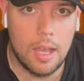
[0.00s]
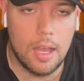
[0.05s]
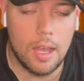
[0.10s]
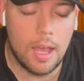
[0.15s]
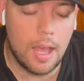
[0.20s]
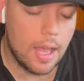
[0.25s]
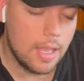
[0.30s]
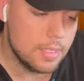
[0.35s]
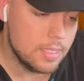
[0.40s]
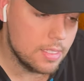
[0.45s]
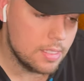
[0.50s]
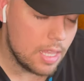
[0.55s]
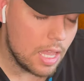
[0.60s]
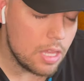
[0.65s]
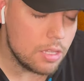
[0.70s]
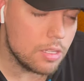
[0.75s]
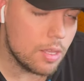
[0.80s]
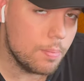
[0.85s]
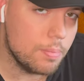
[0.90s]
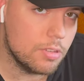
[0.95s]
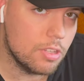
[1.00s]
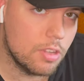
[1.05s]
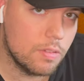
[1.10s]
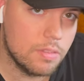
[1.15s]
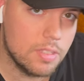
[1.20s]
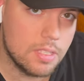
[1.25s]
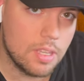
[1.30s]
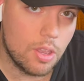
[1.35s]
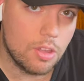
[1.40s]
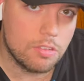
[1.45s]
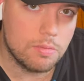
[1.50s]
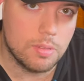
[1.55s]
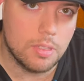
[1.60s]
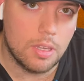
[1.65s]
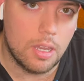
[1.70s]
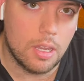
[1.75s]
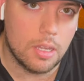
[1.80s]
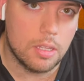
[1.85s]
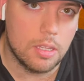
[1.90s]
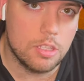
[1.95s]
On today's episode of Tales from the
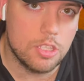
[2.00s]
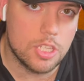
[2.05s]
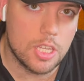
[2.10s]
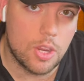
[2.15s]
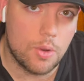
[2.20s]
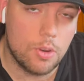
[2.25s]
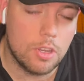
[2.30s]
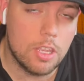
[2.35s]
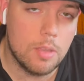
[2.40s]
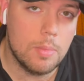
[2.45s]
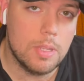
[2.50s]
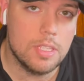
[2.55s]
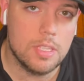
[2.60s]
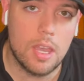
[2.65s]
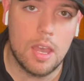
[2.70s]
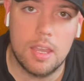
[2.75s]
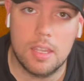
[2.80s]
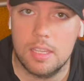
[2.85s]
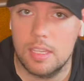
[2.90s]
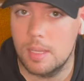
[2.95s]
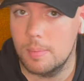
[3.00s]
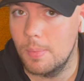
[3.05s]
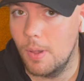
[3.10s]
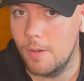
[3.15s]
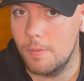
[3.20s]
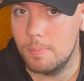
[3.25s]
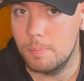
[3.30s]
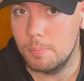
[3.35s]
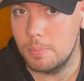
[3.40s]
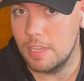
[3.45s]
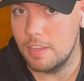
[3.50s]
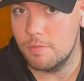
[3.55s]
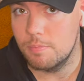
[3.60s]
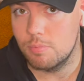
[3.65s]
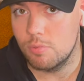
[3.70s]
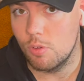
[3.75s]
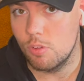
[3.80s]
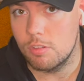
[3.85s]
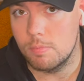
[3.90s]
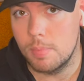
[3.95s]
Ugly Chair, we're going to be talking about Beef
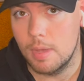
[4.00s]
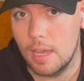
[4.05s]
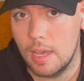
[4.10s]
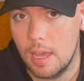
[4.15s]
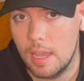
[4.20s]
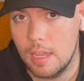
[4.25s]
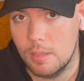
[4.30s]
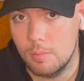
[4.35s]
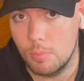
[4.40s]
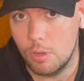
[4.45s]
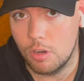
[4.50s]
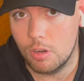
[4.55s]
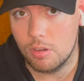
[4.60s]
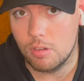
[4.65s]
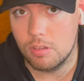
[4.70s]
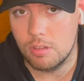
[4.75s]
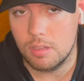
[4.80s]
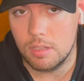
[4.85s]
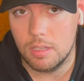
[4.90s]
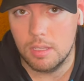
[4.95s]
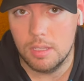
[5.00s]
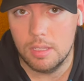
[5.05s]
Bros Behind Bars.